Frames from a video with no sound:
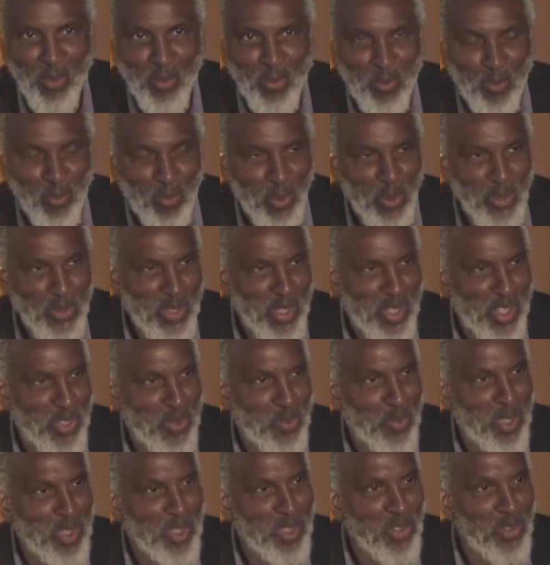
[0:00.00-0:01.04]
Wilson has
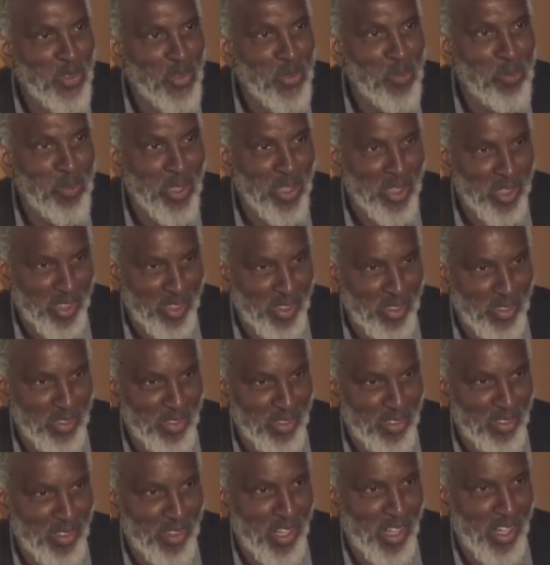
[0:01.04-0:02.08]
written a new book
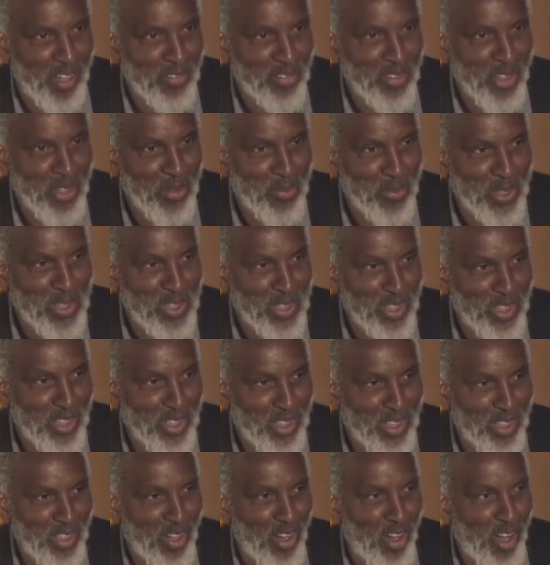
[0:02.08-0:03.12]
very recently
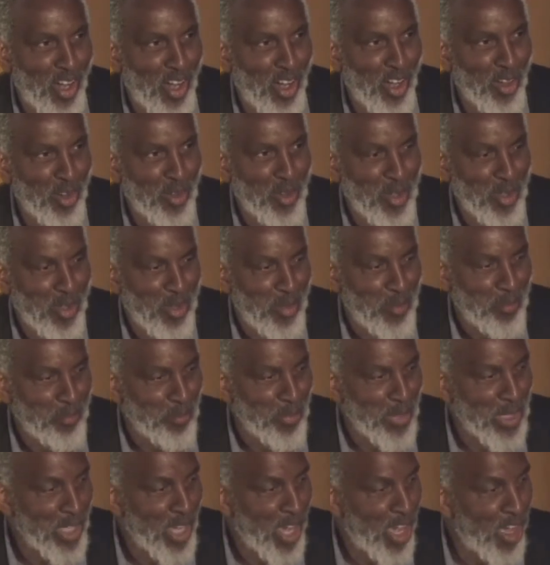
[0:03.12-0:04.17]
called
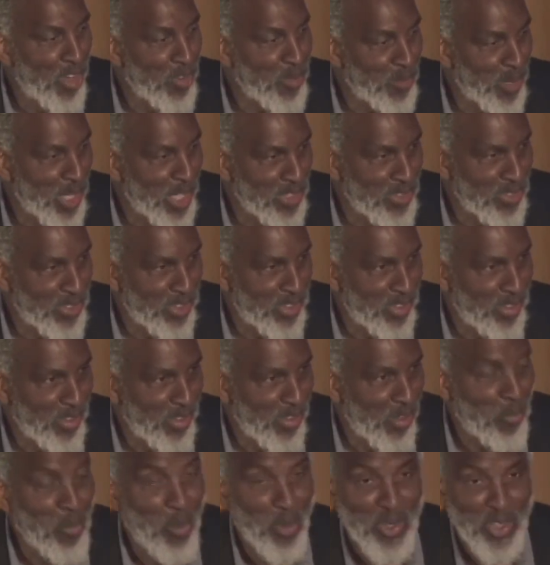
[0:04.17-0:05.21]
Beyond Race, or
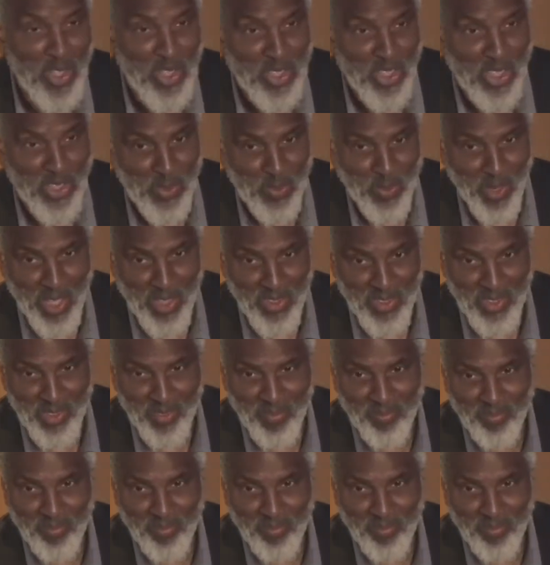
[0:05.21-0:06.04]
More Than Just Race.